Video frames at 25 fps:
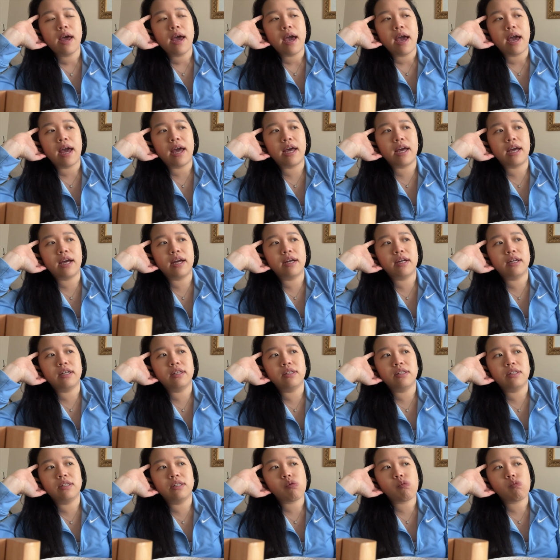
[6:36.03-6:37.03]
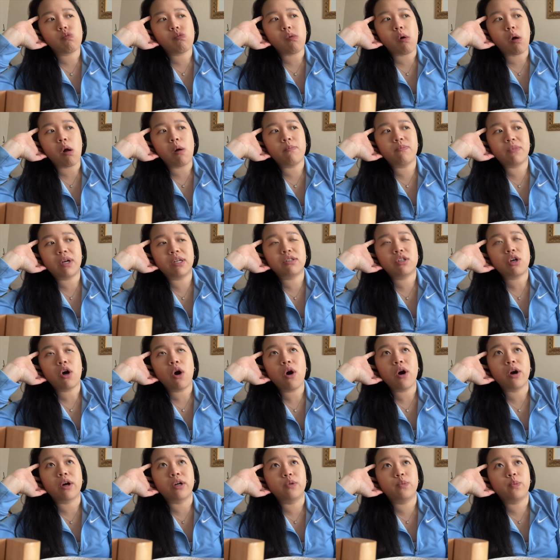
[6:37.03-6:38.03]
and that's
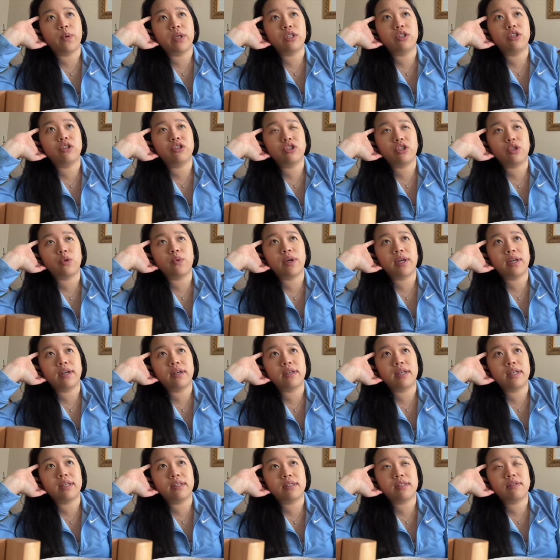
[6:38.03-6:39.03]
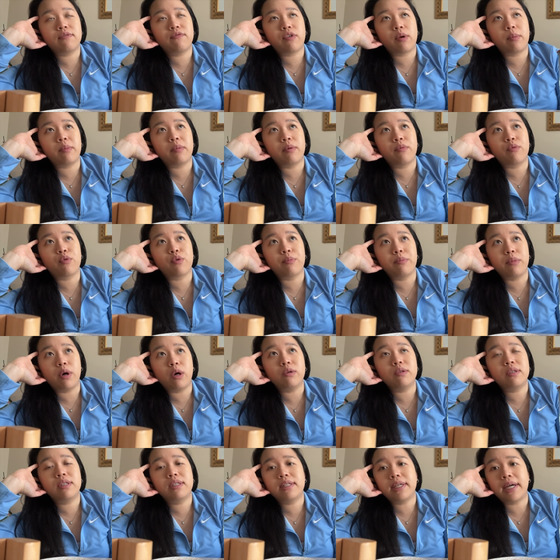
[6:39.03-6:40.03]
hard when you're doing it from a
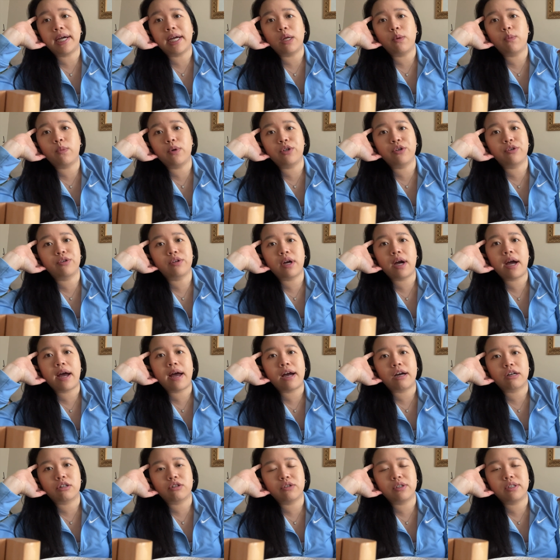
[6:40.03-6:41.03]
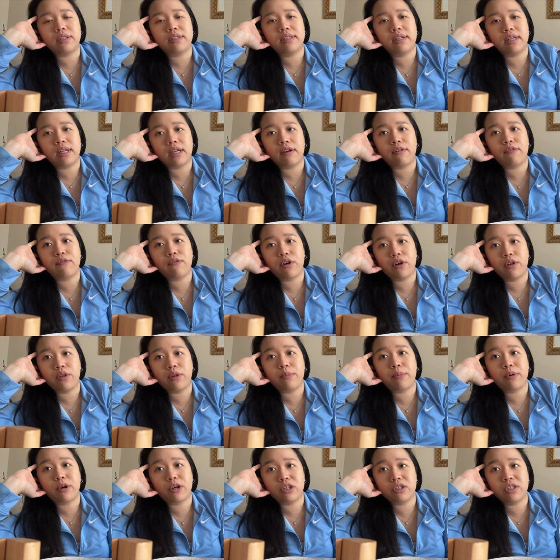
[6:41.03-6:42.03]
remote site, when you're not actually sitting in front of
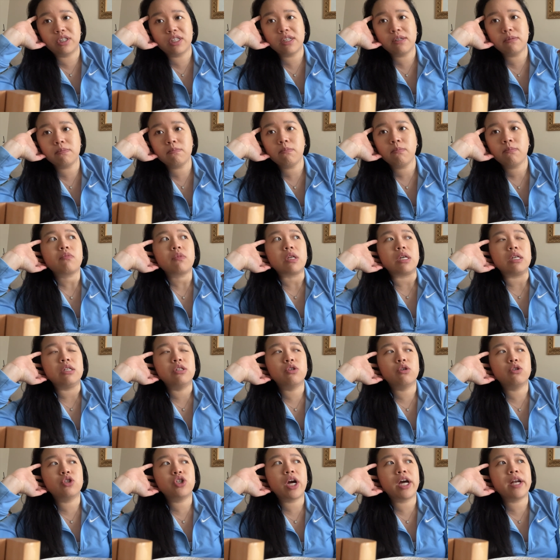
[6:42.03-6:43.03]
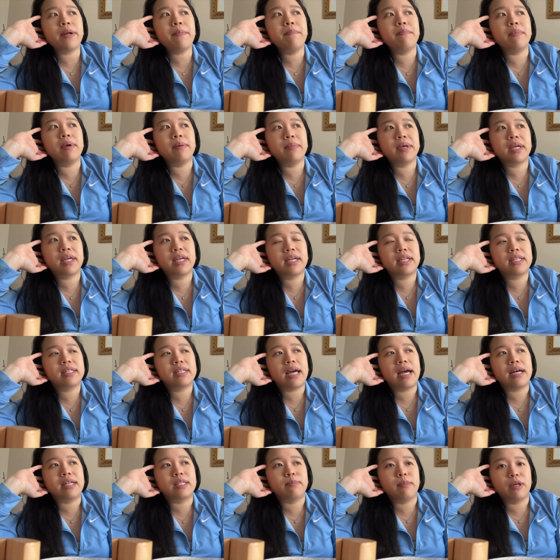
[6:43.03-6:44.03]
the person. So try to mimic it
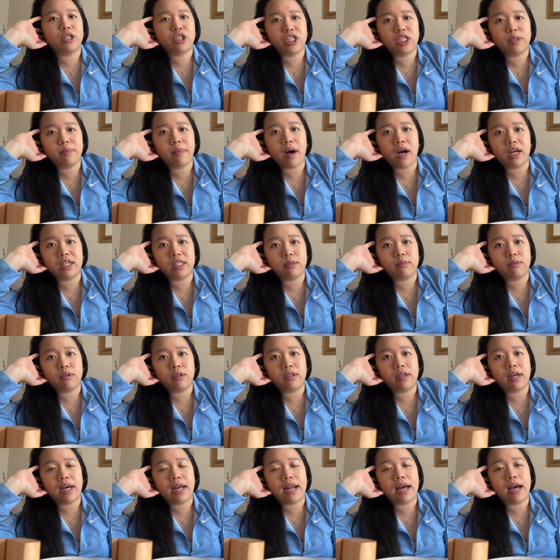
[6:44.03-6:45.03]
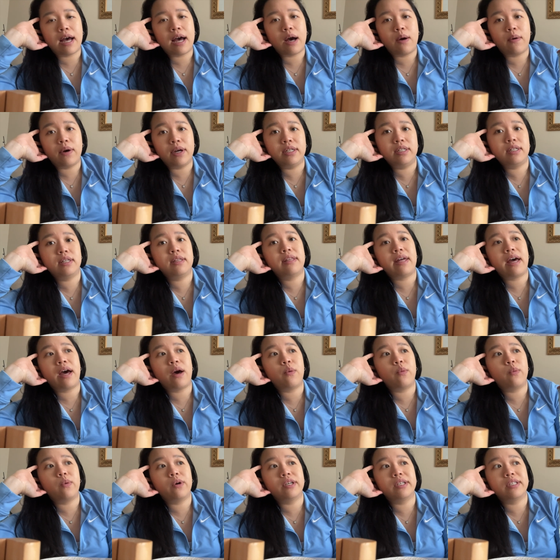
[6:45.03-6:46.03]
as much as possible. And how I did that
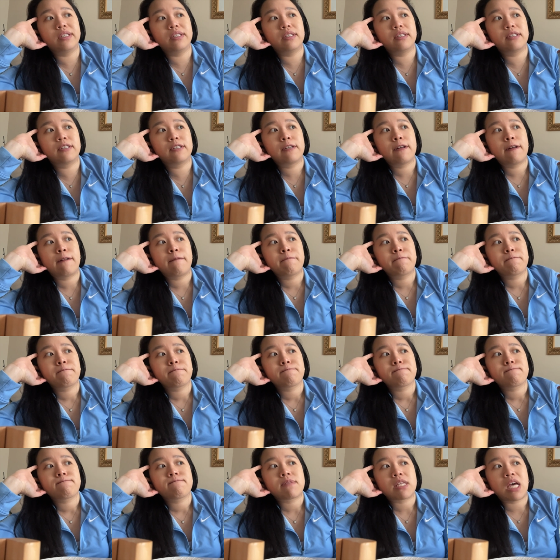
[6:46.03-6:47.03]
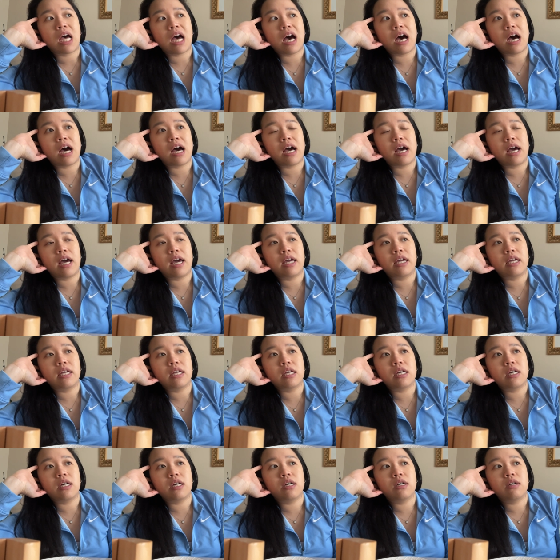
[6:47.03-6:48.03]
was
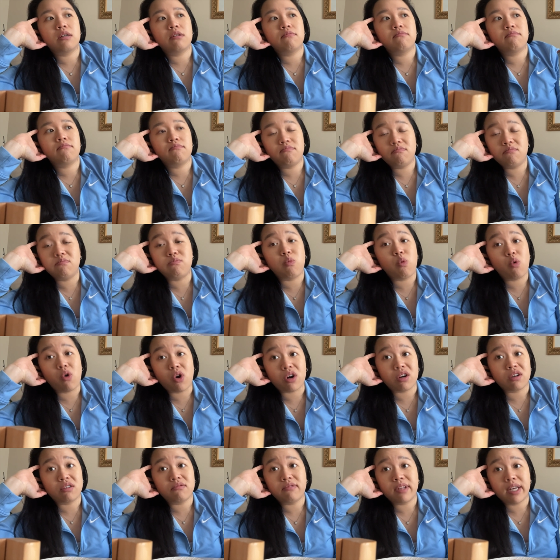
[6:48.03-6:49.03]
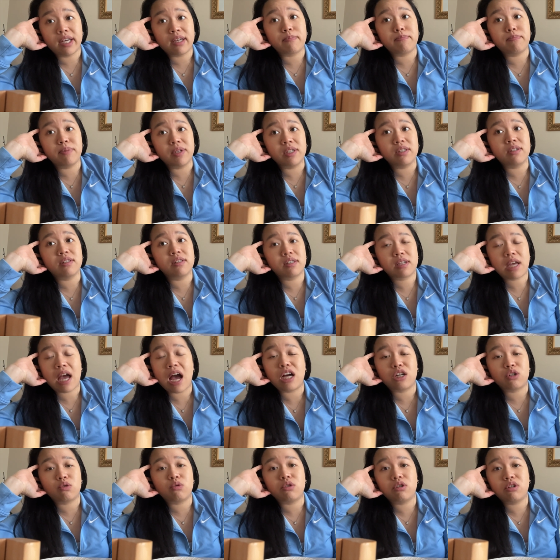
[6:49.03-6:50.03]
I wore like business
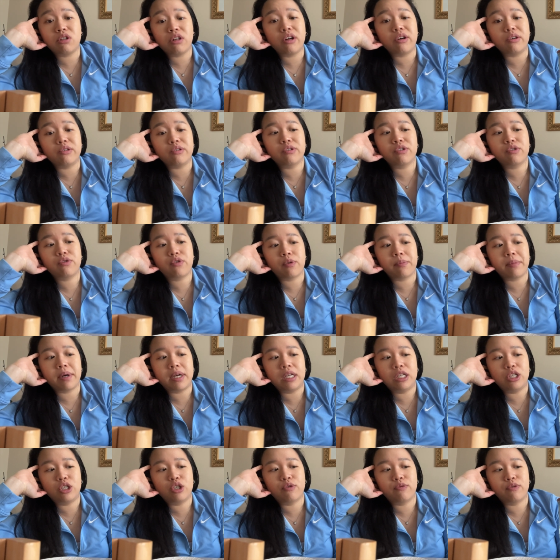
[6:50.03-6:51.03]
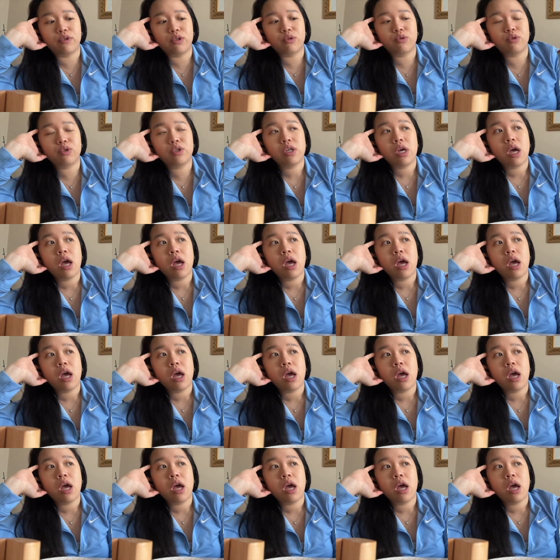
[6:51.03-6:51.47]
casual clothes for my interviews.